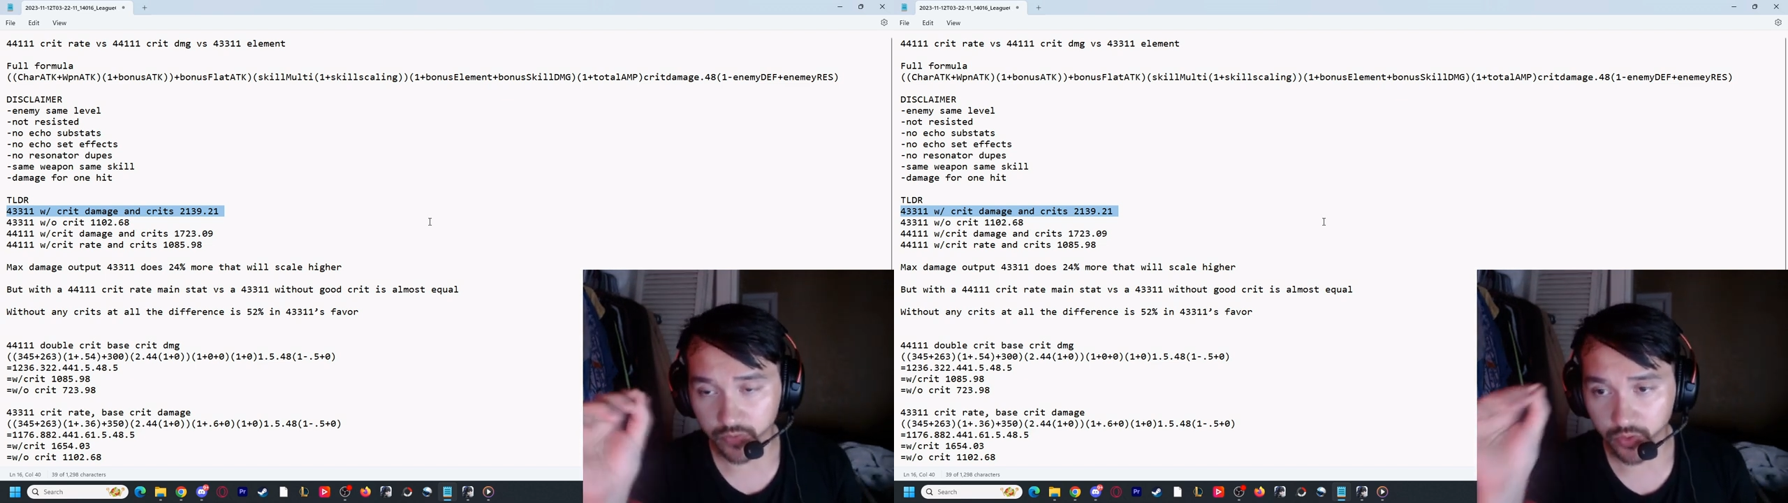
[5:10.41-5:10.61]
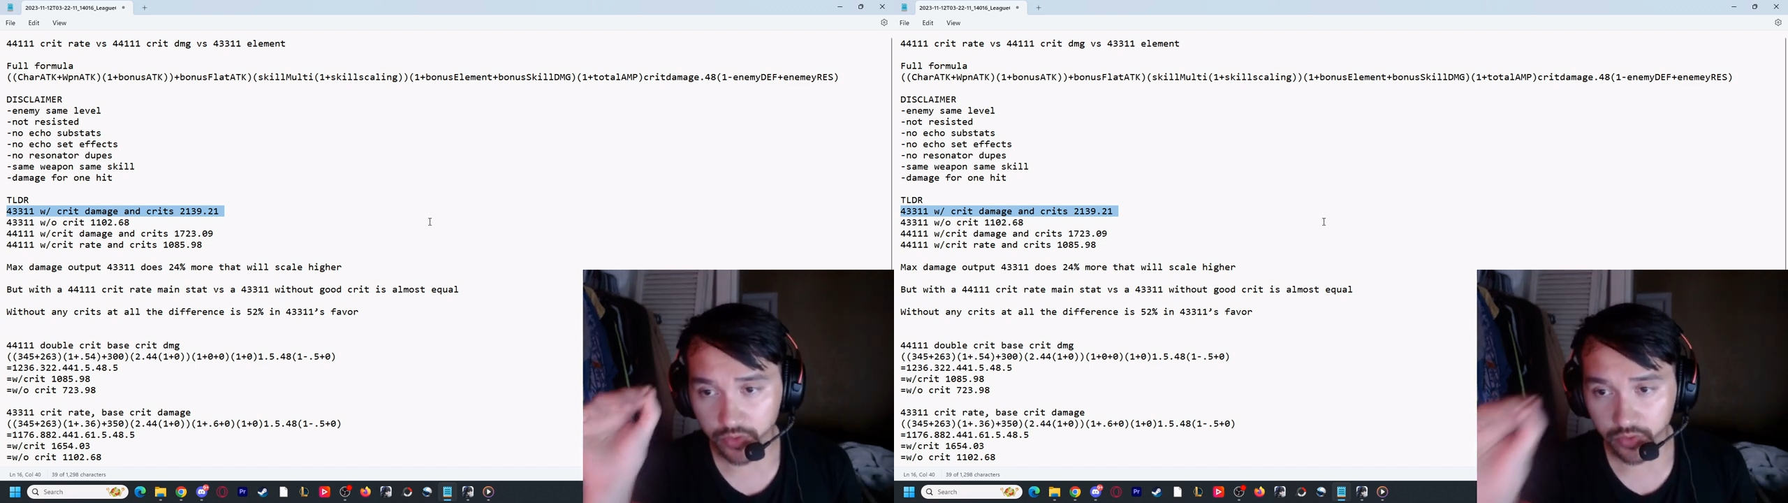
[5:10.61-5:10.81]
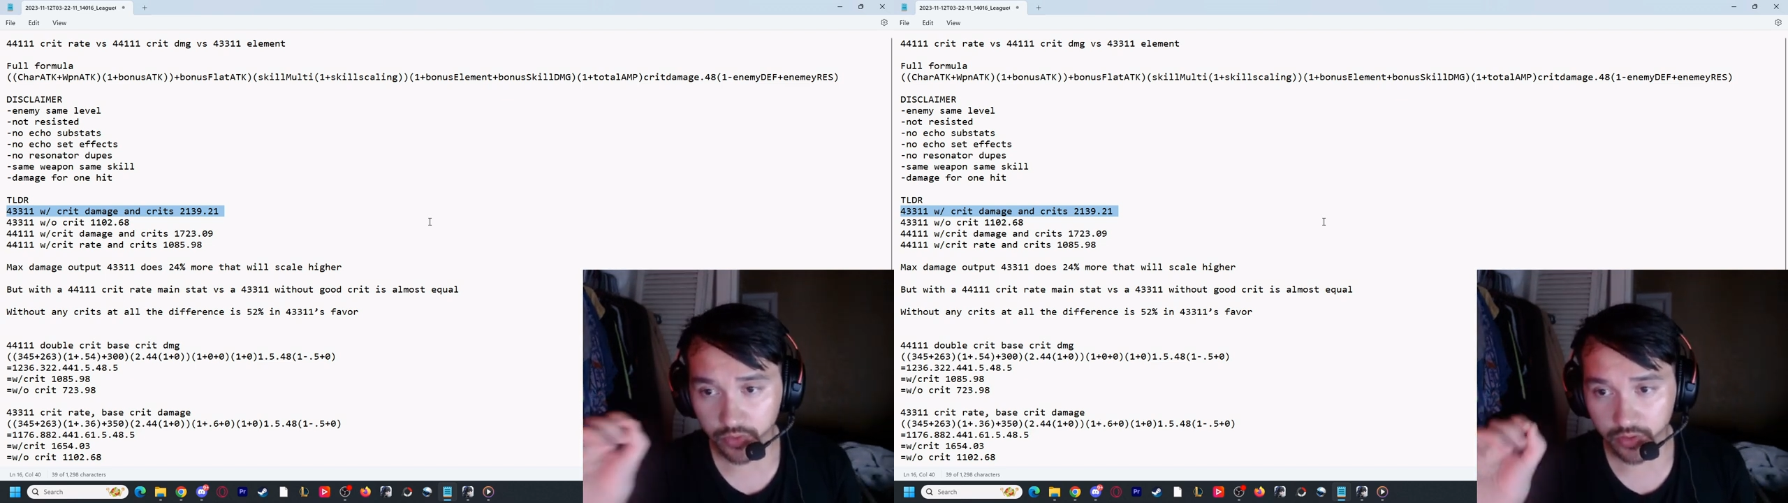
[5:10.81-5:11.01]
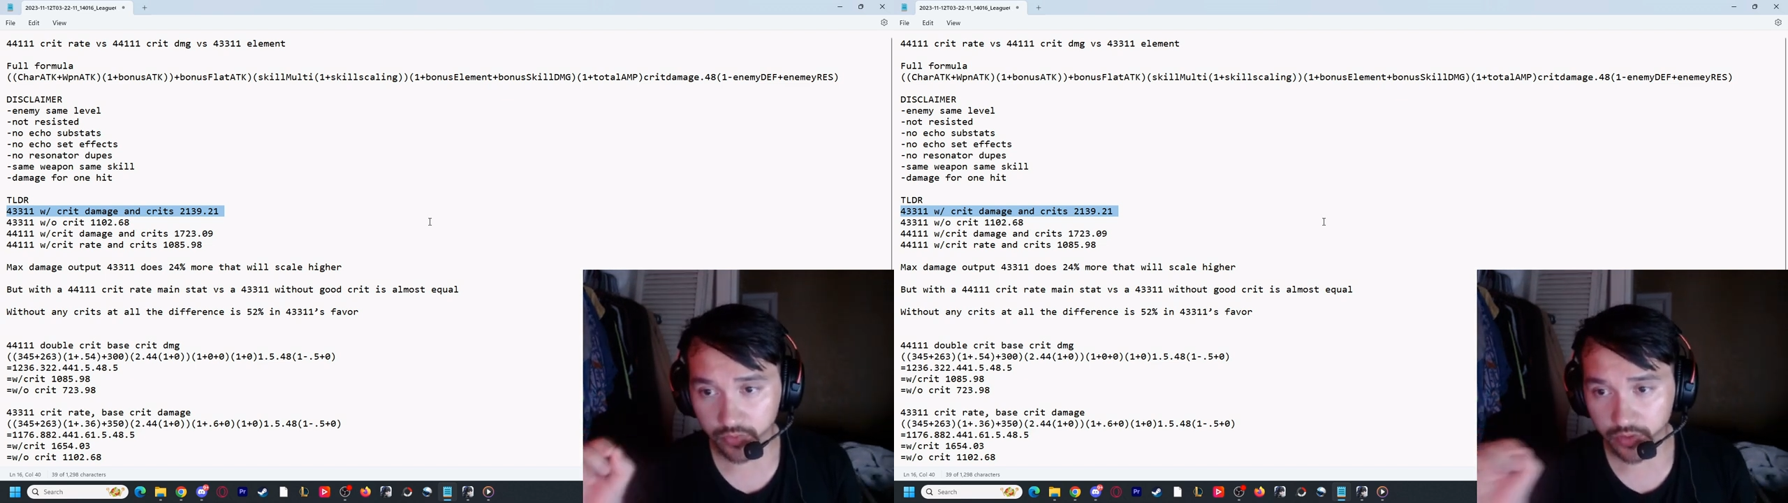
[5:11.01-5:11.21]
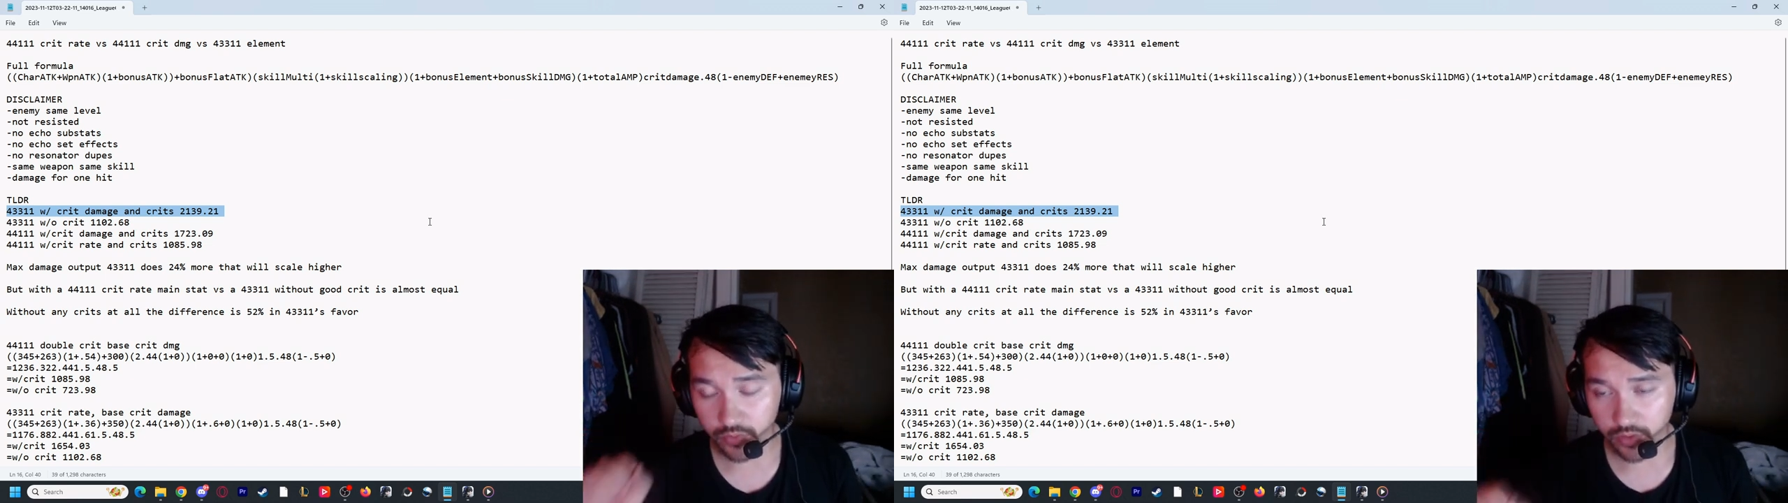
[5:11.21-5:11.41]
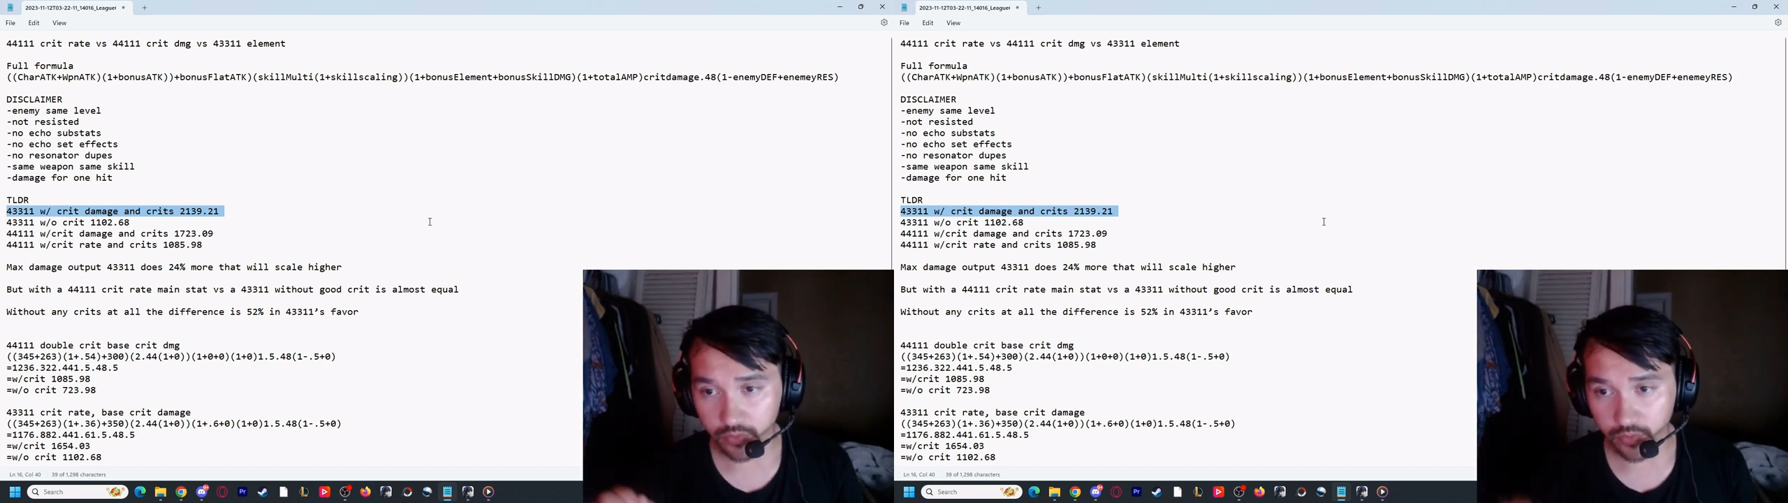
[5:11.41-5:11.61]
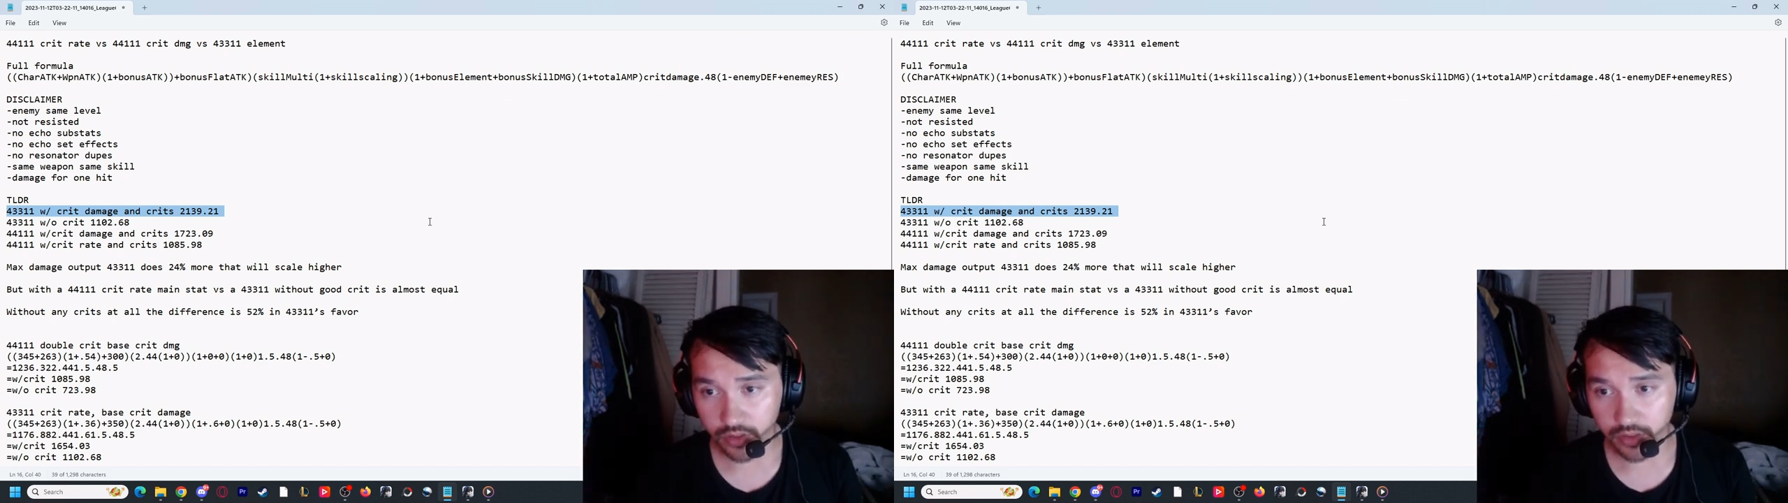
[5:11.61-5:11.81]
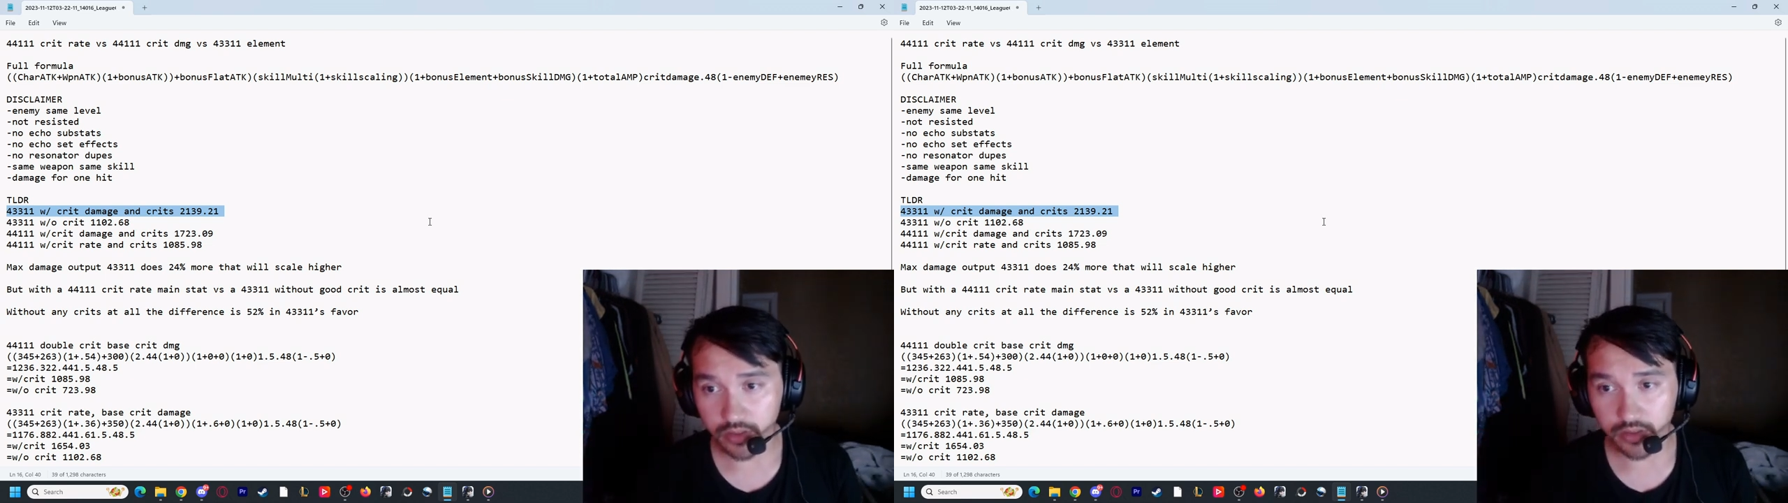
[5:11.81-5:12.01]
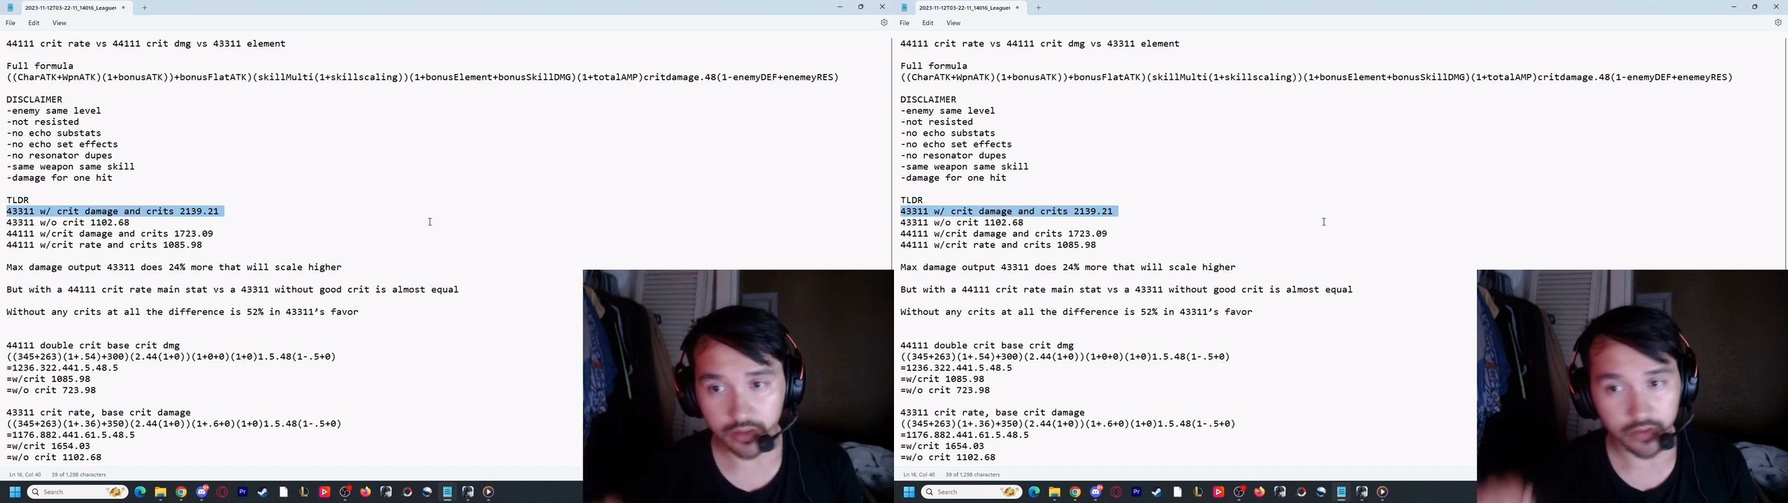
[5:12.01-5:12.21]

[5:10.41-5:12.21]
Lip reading: 4-3-3-1-1.